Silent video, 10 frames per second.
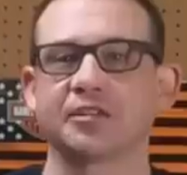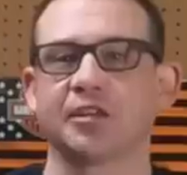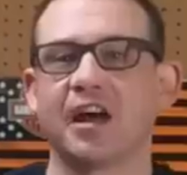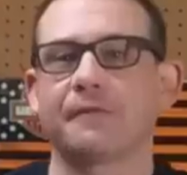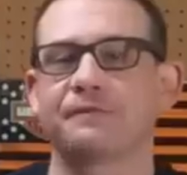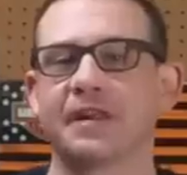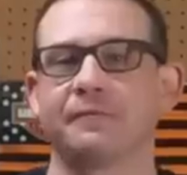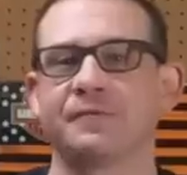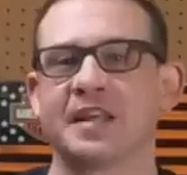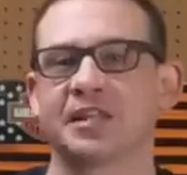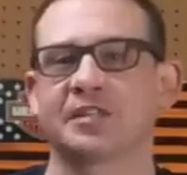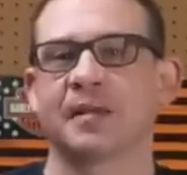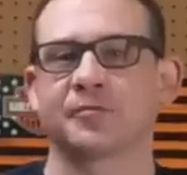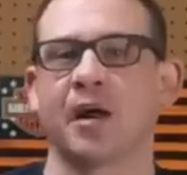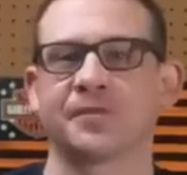a lot of fit and finish
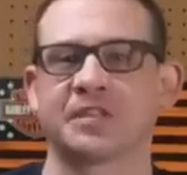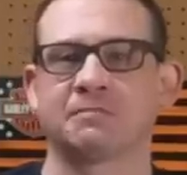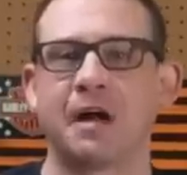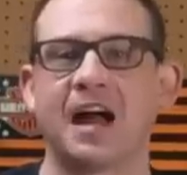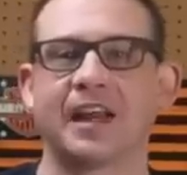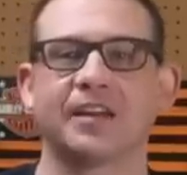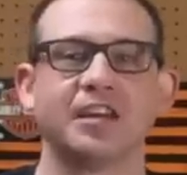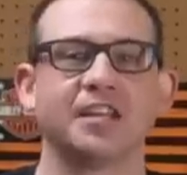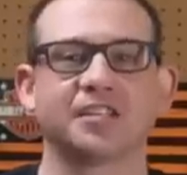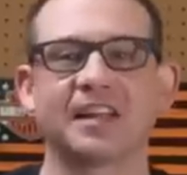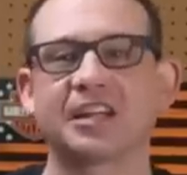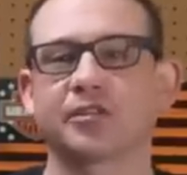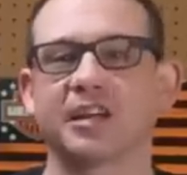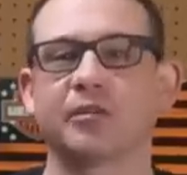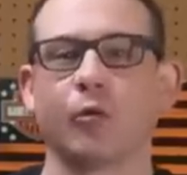left off this bike. So
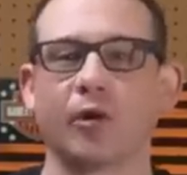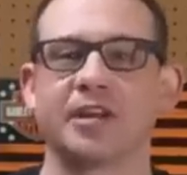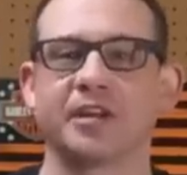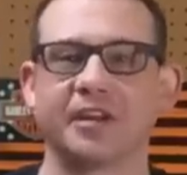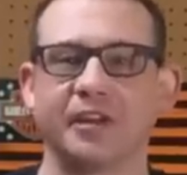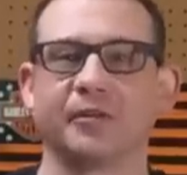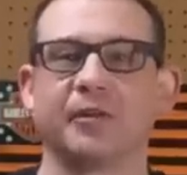naturally, what do?